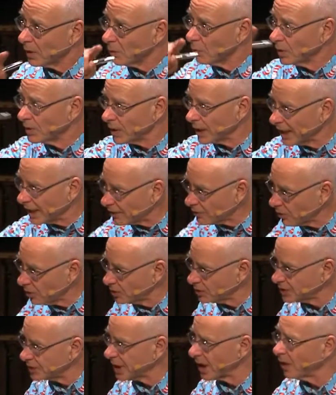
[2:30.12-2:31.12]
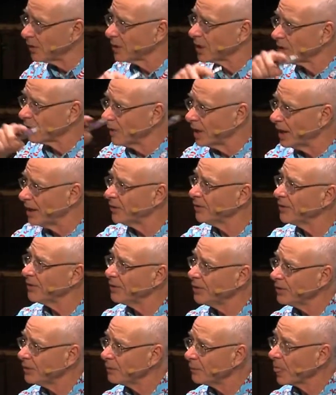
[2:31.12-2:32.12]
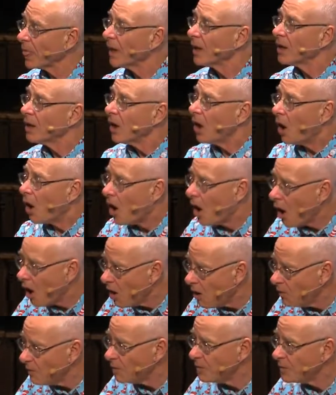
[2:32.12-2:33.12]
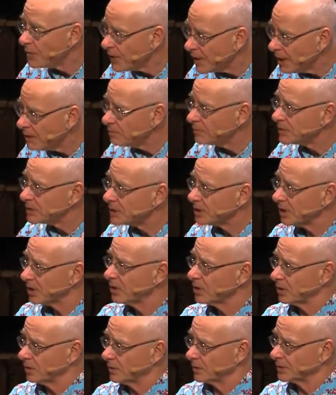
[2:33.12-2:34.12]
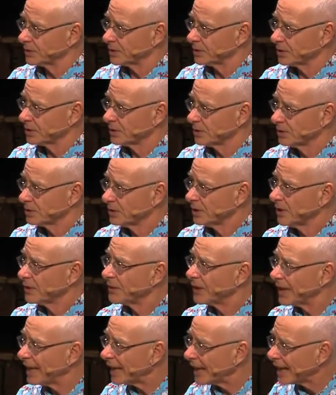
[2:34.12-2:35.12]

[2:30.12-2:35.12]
with electrons going around. Of themselves, the